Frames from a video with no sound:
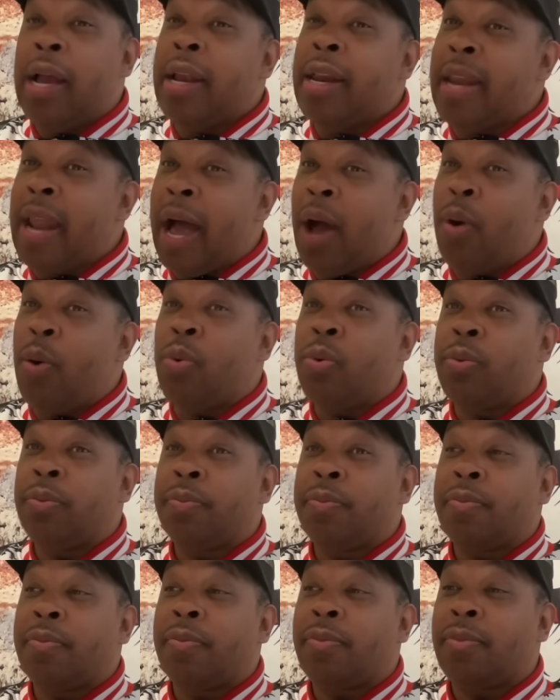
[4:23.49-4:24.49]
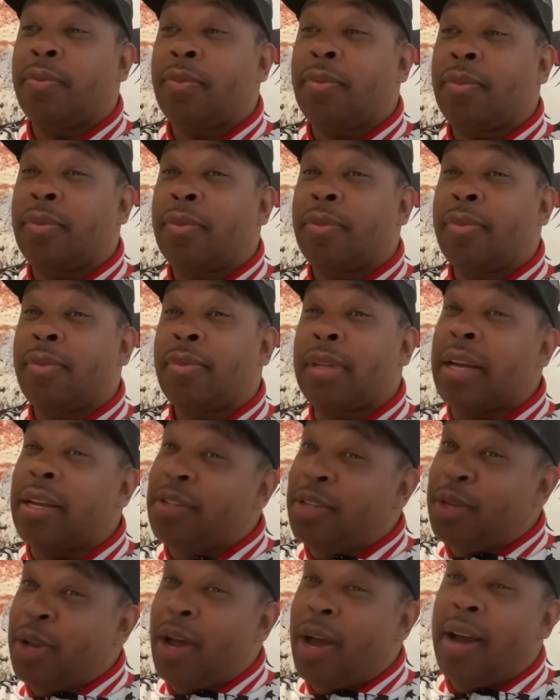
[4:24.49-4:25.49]
Now that's
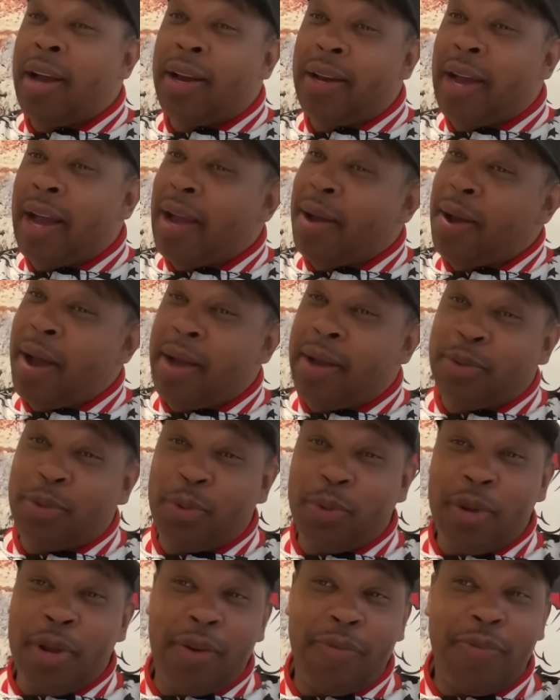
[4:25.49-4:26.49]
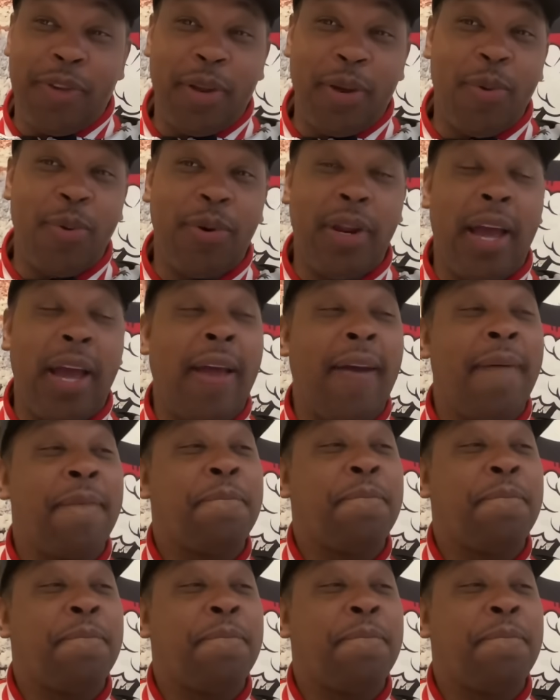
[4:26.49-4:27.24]
another, I, I, I do another video on that.